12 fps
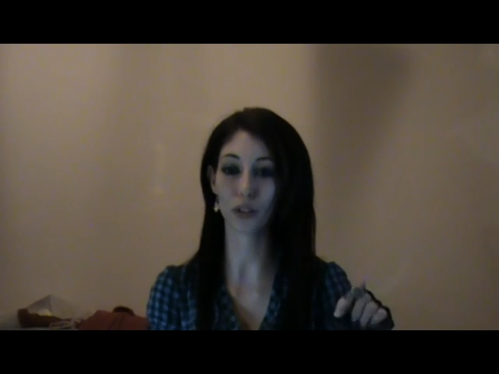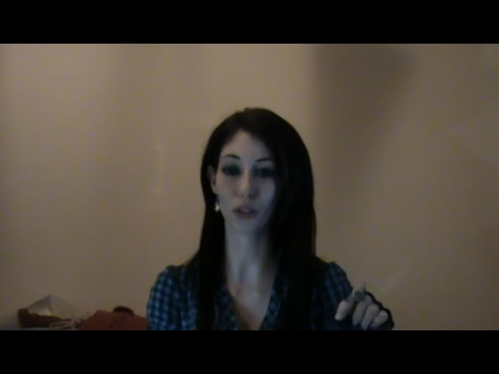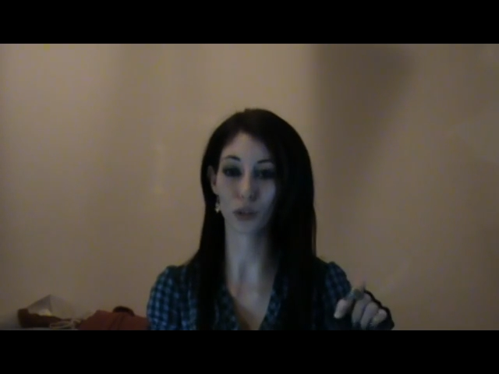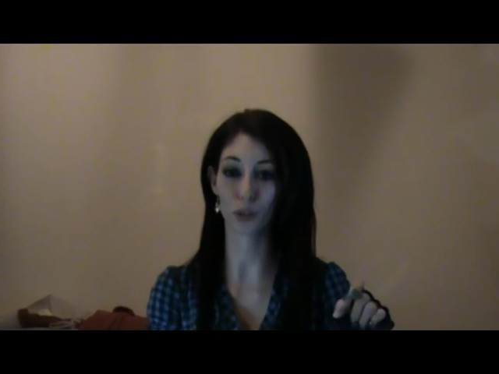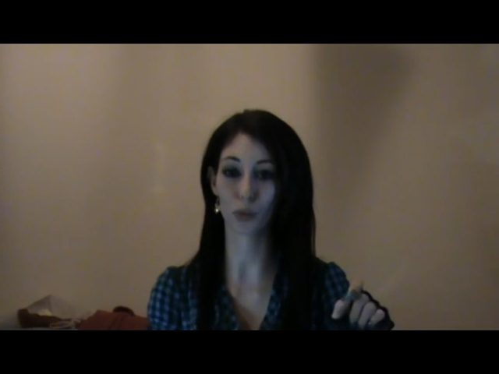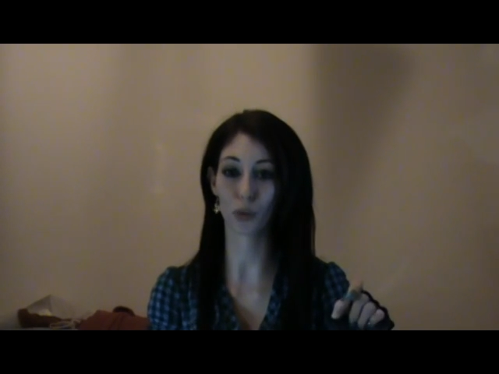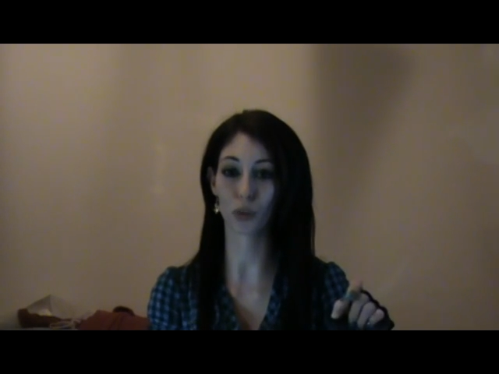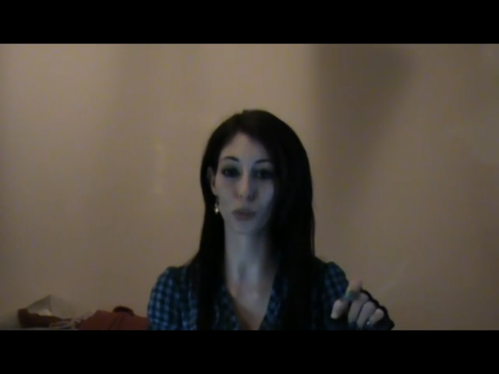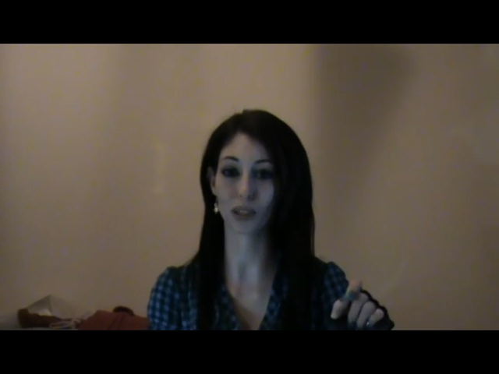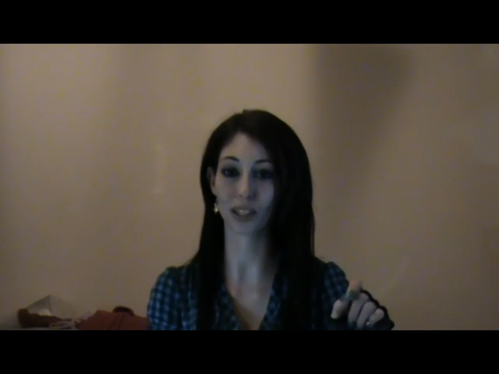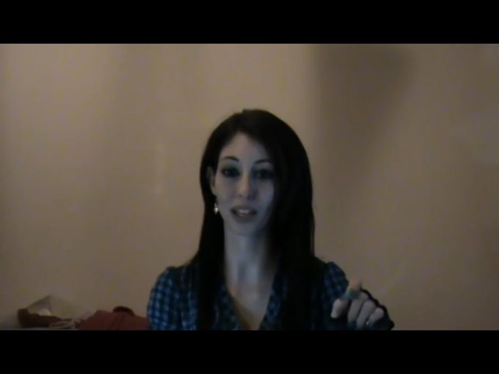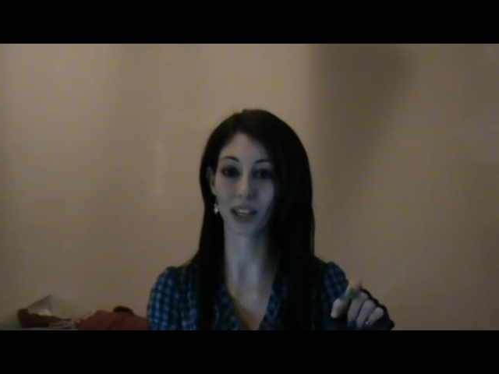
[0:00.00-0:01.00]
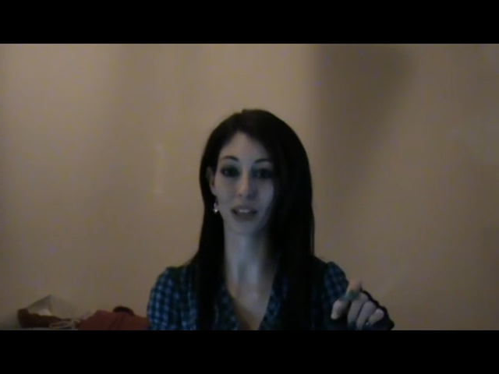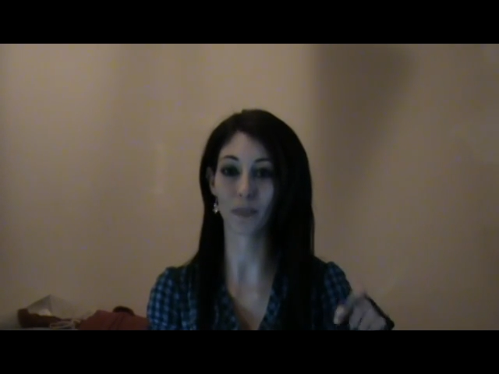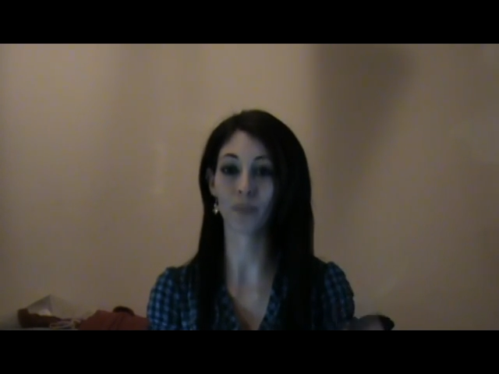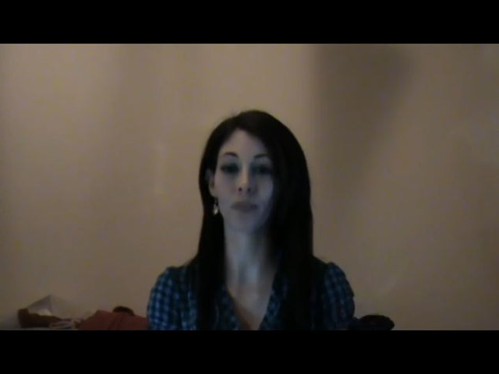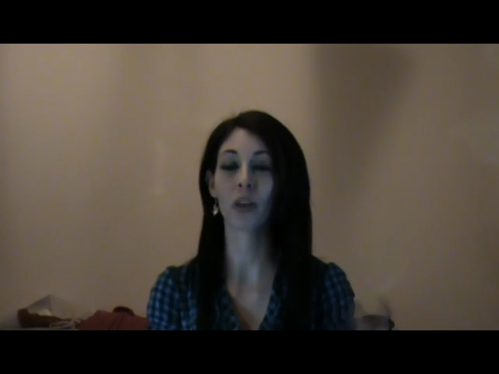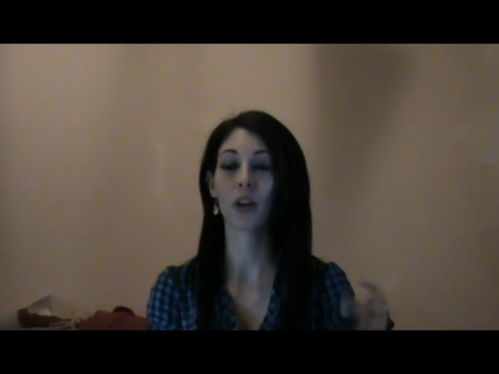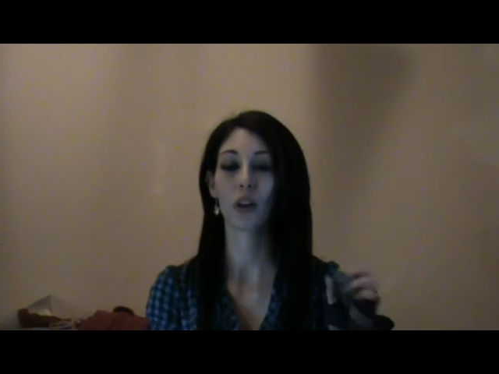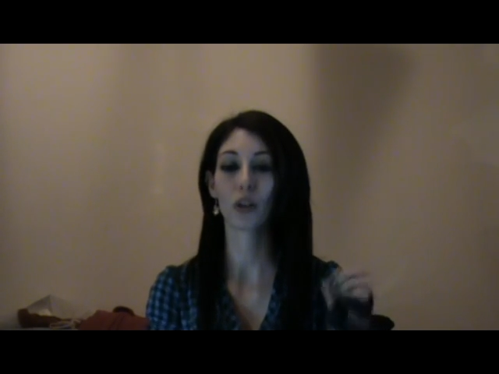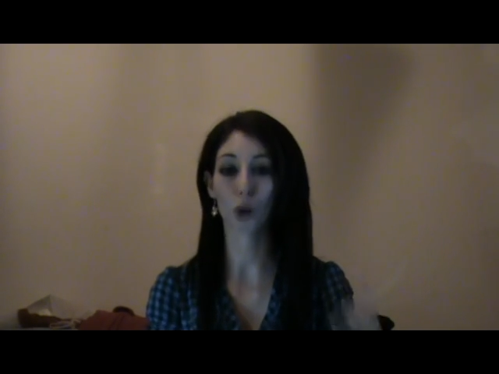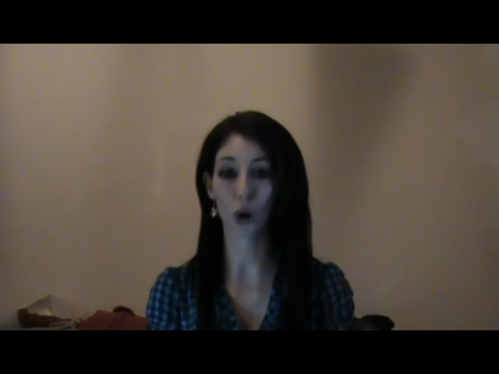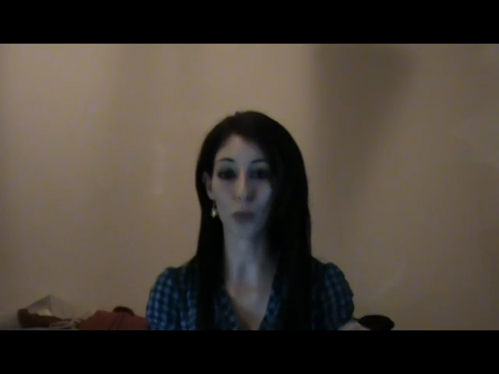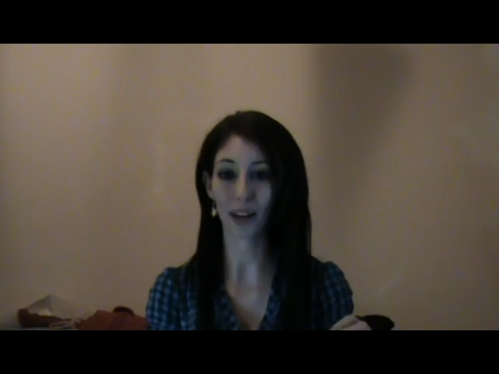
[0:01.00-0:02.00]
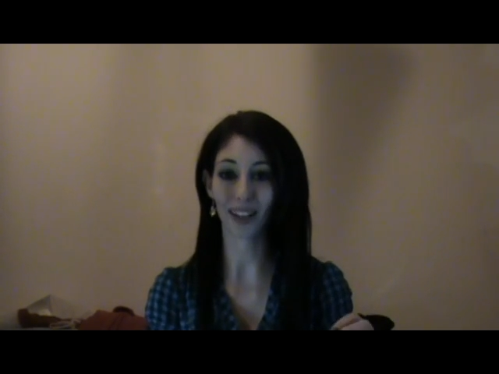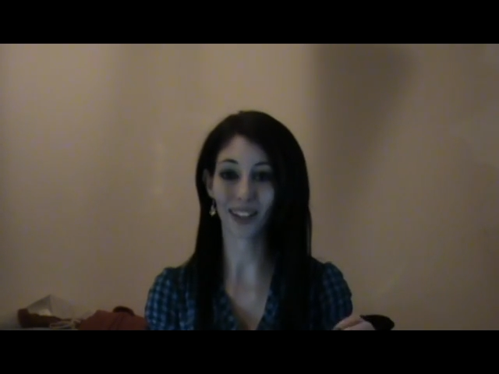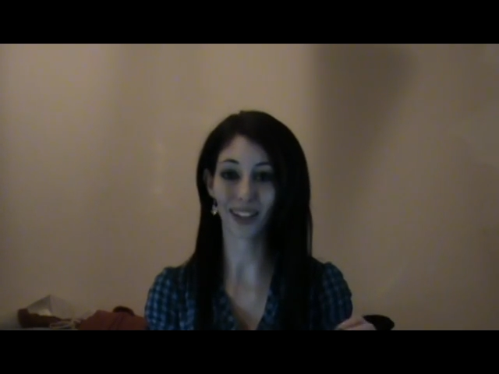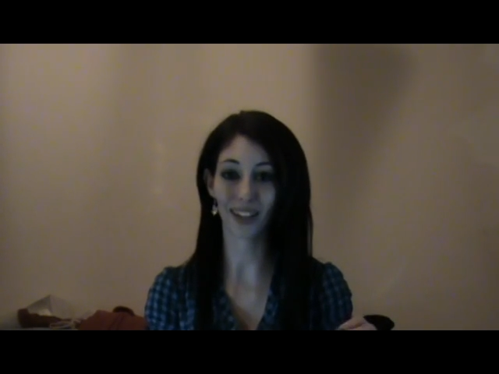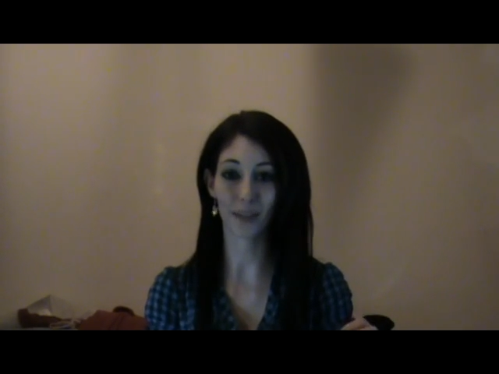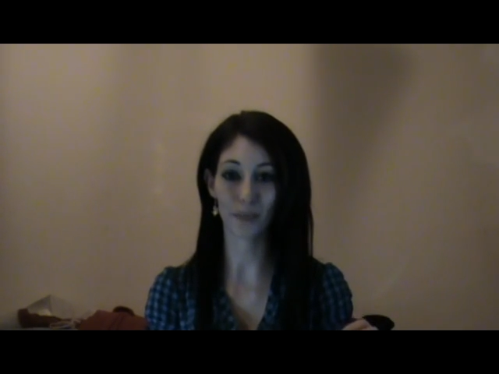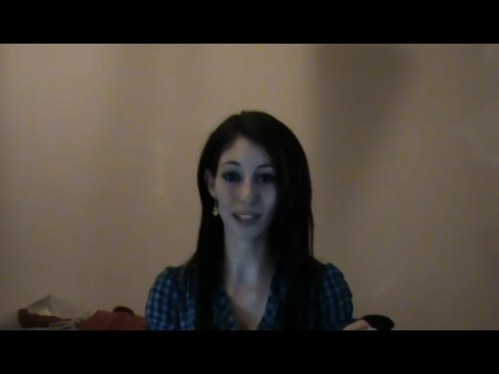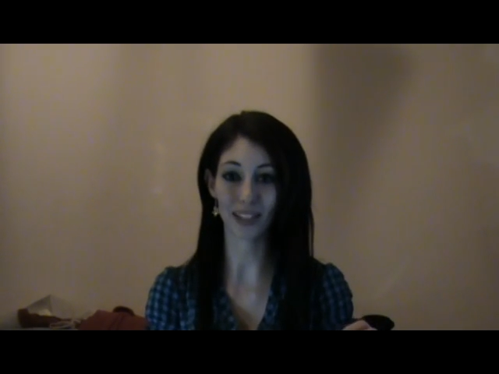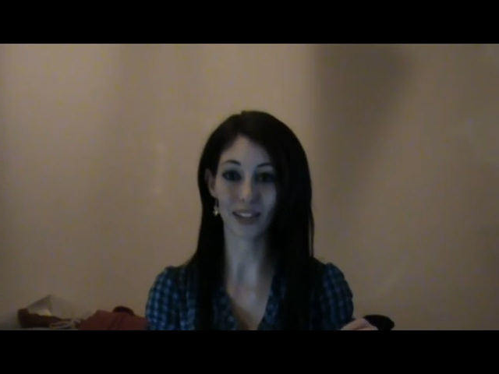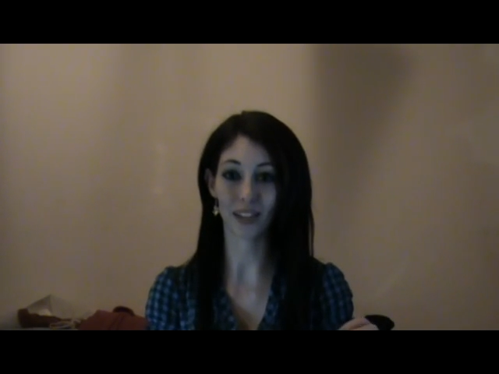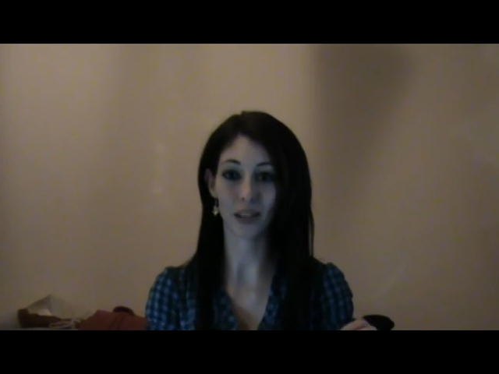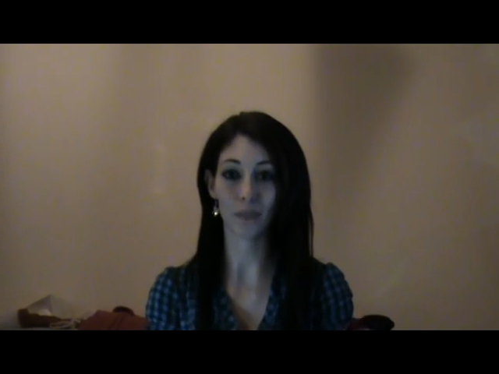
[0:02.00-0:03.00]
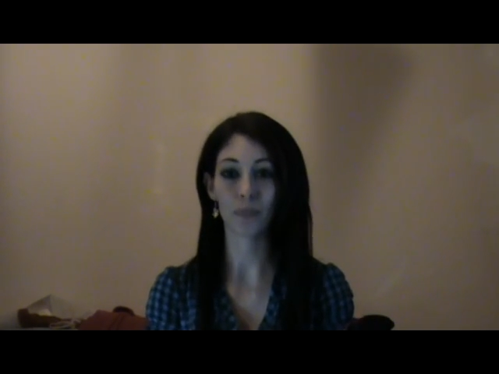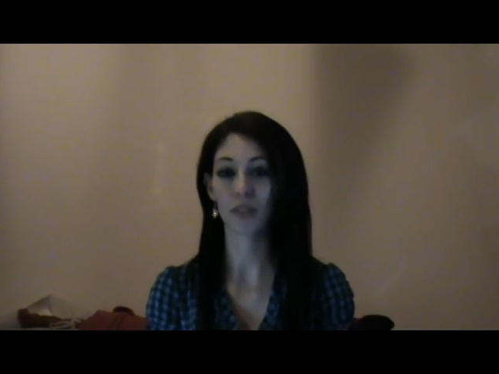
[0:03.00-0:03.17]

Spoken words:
to your spawn has been taken, go back and get it immediately.